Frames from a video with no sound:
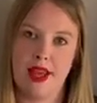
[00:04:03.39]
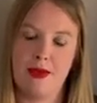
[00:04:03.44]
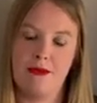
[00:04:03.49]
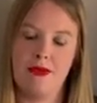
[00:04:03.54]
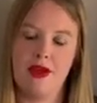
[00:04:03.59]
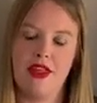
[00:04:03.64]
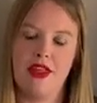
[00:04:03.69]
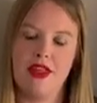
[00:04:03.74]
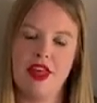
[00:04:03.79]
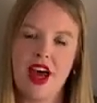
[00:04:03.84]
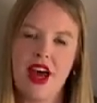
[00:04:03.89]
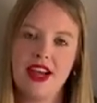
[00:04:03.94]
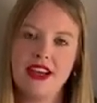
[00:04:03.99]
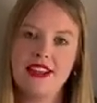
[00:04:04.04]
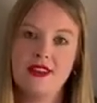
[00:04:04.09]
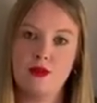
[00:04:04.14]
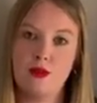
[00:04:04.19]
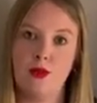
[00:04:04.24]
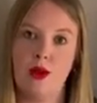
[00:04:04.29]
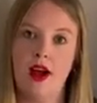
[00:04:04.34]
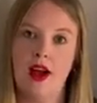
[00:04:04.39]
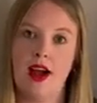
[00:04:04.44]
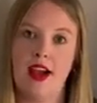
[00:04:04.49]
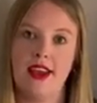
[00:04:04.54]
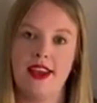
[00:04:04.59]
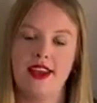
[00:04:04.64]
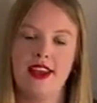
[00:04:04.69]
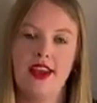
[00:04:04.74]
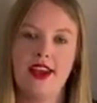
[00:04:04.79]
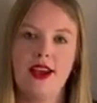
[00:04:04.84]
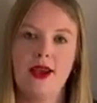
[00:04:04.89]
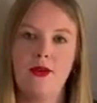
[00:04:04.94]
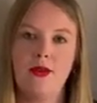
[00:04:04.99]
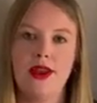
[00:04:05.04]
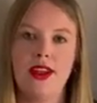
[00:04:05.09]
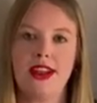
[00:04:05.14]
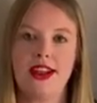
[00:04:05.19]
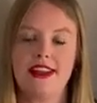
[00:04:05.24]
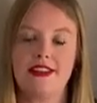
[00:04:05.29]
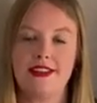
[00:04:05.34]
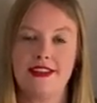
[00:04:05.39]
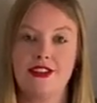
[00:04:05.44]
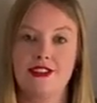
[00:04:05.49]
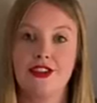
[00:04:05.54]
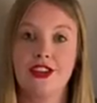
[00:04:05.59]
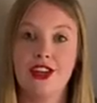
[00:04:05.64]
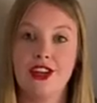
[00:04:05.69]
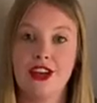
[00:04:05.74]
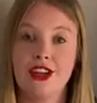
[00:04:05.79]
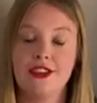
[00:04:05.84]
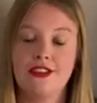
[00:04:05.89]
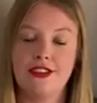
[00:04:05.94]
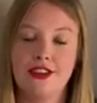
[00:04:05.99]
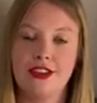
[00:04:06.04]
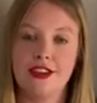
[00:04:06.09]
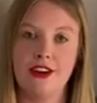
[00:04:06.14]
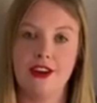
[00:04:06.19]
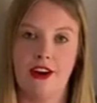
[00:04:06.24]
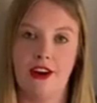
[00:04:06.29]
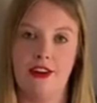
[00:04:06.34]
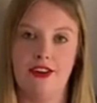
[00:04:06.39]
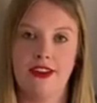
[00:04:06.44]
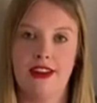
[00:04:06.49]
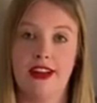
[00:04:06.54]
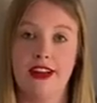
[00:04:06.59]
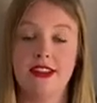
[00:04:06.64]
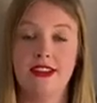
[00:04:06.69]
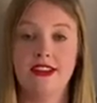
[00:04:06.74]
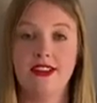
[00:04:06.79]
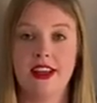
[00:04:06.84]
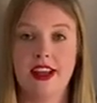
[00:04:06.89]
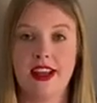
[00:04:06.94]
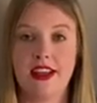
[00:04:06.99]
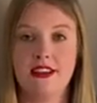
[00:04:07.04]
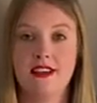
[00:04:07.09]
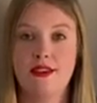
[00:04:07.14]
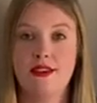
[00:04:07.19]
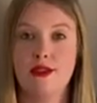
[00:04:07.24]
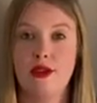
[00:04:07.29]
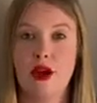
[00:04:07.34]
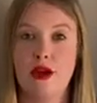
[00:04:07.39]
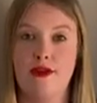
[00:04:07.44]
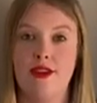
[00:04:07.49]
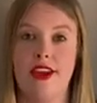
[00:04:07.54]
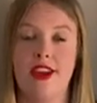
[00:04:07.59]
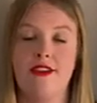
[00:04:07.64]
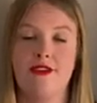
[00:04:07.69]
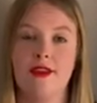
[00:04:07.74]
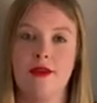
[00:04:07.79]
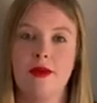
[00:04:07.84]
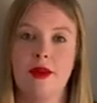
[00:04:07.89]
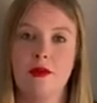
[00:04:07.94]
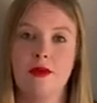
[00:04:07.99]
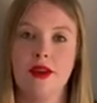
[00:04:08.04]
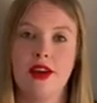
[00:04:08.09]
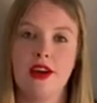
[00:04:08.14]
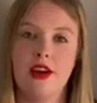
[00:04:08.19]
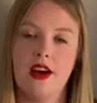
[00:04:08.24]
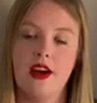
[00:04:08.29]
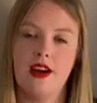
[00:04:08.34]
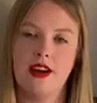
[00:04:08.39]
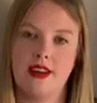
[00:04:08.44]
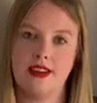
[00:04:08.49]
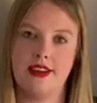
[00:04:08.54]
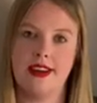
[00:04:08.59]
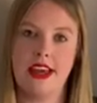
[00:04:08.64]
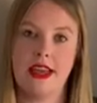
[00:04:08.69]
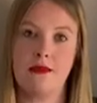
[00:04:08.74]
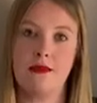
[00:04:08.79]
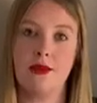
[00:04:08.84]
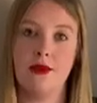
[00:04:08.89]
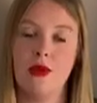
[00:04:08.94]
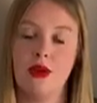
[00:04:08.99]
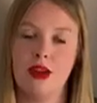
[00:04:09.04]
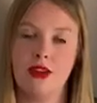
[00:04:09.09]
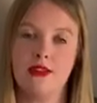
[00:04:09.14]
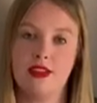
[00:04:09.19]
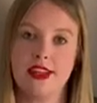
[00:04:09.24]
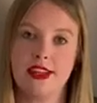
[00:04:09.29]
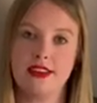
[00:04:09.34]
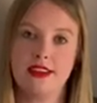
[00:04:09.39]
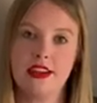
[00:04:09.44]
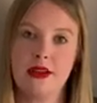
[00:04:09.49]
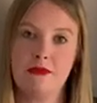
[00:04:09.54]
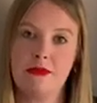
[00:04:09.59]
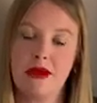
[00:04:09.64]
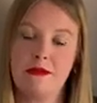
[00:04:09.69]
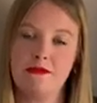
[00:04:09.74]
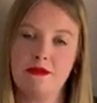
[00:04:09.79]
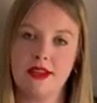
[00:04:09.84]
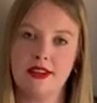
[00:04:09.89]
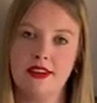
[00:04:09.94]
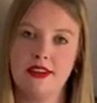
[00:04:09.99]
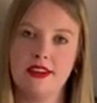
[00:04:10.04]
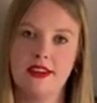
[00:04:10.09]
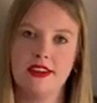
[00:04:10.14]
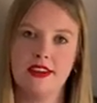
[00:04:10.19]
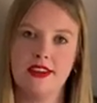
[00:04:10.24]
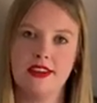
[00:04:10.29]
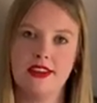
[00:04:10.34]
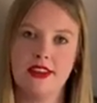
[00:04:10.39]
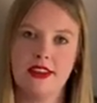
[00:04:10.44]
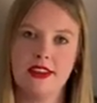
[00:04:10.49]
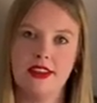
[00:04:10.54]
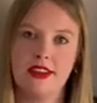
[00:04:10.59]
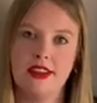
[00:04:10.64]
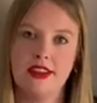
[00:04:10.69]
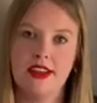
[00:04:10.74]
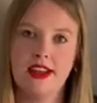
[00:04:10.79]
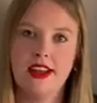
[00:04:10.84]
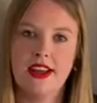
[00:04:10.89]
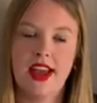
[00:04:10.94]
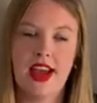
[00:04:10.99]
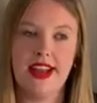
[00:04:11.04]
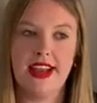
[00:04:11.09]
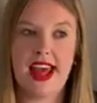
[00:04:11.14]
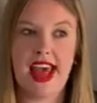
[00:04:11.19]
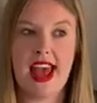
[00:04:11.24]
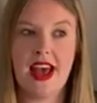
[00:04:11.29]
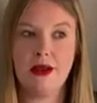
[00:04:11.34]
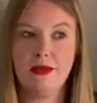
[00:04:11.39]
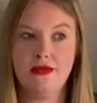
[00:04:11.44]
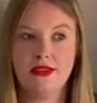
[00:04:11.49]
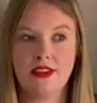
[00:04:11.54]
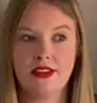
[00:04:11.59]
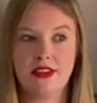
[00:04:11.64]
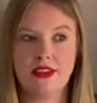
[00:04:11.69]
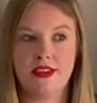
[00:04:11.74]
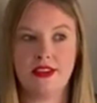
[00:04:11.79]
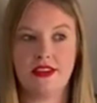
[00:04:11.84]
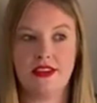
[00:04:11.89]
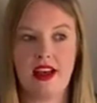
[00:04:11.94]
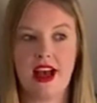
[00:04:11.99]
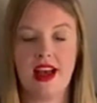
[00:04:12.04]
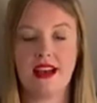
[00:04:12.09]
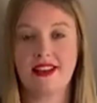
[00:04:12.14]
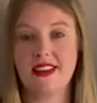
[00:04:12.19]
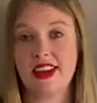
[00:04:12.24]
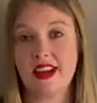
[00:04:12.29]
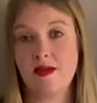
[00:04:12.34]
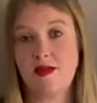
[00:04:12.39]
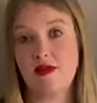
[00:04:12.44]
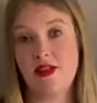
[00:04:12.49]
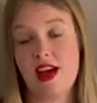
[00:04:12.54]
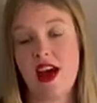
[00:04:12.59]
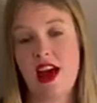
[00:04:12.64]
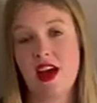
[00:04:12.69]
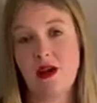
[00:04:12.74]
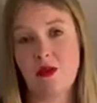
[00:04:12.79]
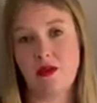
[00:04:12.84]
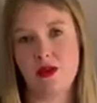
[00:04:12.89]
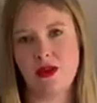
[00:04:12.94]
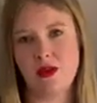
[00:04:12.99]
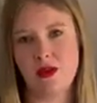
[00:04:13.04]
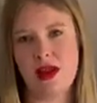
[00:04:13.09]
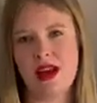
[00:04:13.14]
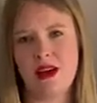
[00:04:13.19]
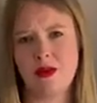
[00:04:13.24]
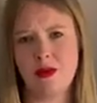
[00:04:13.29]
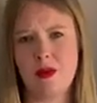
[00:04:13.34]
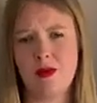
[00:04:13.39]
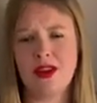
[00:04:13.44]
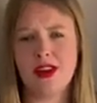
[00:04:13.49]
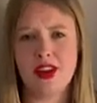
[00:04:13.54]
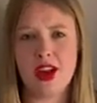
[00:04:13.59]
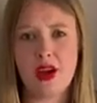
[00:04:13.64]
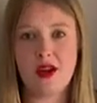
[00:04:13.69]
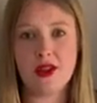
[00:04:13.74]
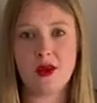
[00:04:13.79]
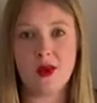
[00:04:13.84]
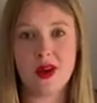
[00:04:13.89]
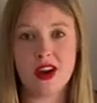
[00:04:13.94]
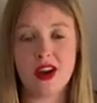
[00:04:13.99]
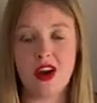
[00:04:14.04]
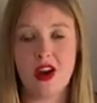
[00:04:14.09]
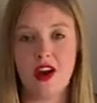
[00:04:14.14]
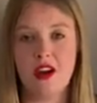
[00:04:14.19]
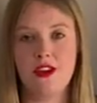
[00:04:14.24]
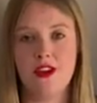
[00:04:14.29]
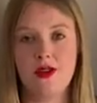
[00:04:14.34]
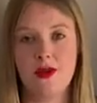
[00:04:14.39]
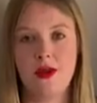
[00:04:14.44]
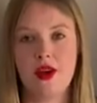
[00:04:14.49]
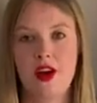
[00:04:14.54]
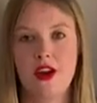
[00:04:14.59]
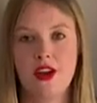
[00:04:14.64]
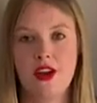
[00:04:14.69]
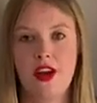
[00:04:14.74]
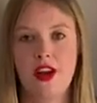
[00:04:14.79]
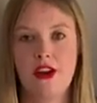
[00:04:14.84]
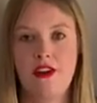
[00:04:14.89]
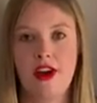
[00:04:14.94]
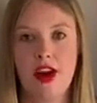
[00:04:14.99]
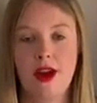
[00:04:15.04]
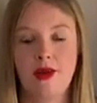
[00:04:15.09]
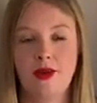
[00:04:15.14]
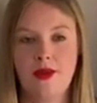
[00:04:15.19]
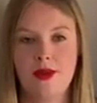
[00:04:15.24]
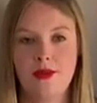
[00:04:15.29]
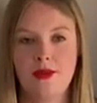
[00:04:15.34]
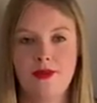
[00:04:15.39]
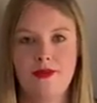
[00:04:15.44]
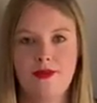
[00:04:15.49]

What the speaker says: But that is why we need to turn to God and say sorry for when we can't keep all of these commandments. And it helps us ask Him for help as well when we know that we can't do it on our own.